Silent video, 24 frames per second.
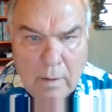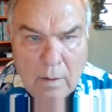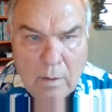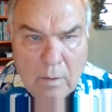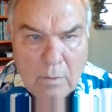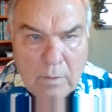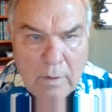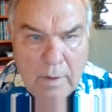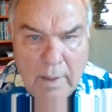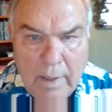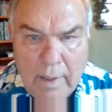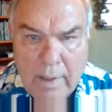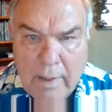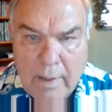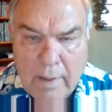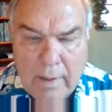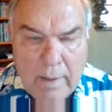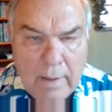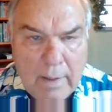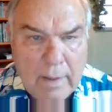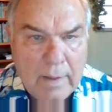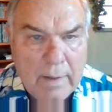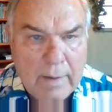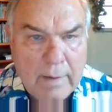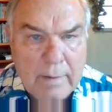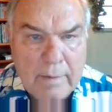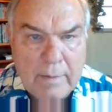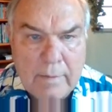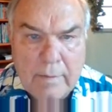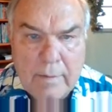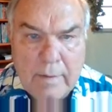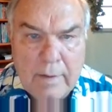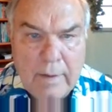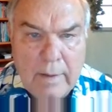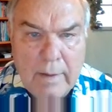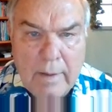Okay,
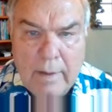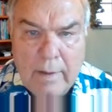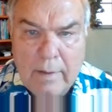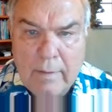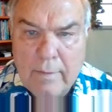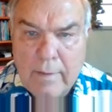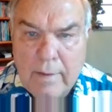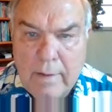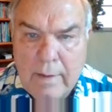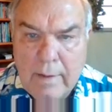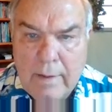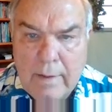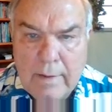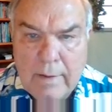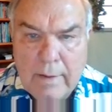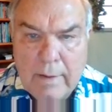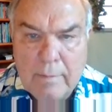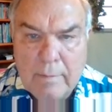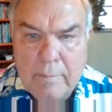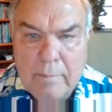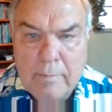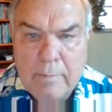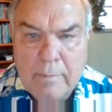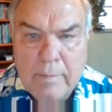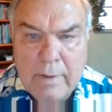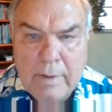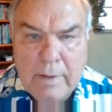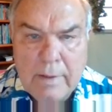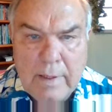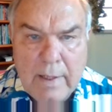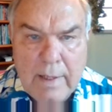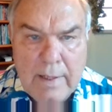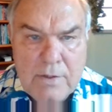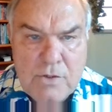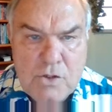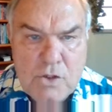in
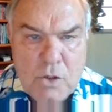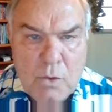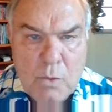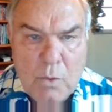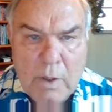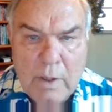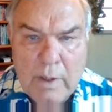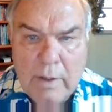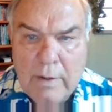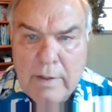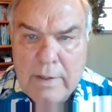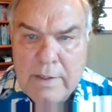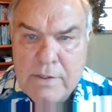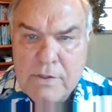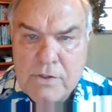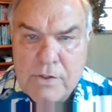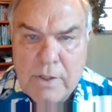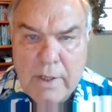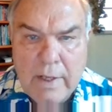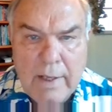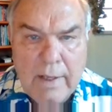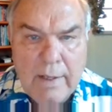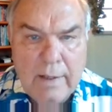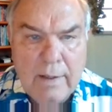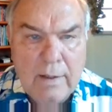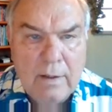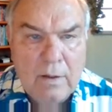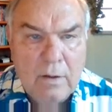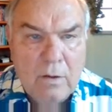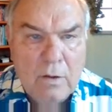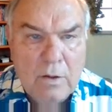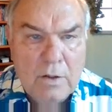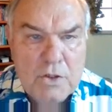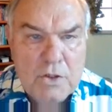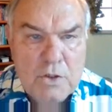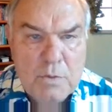the estuaries, a
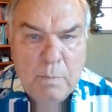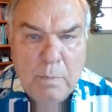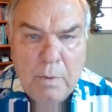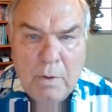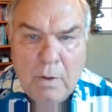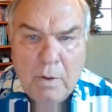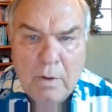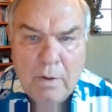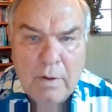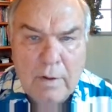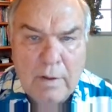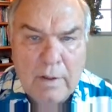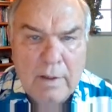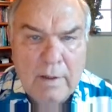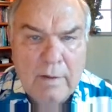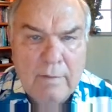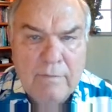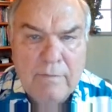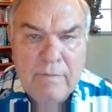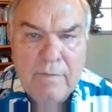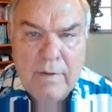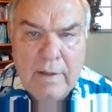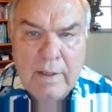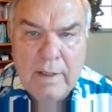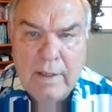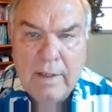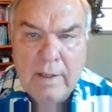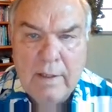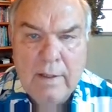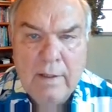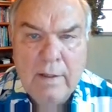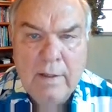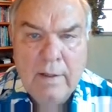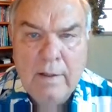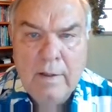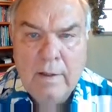large part of the
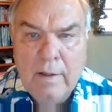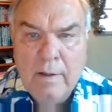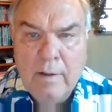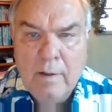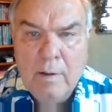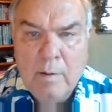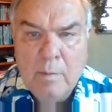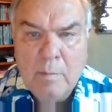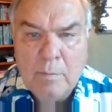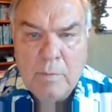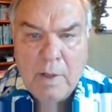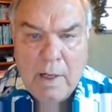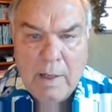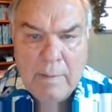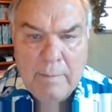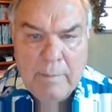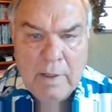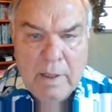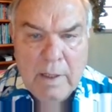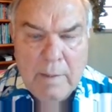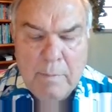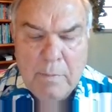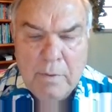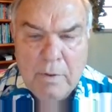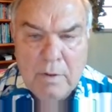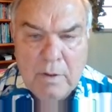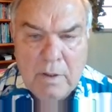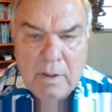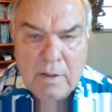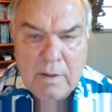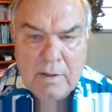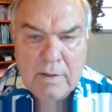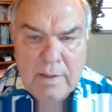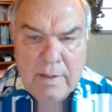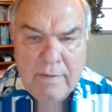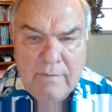primary
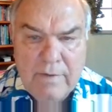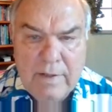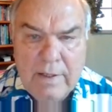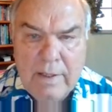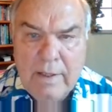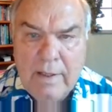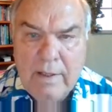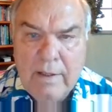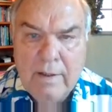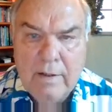productivity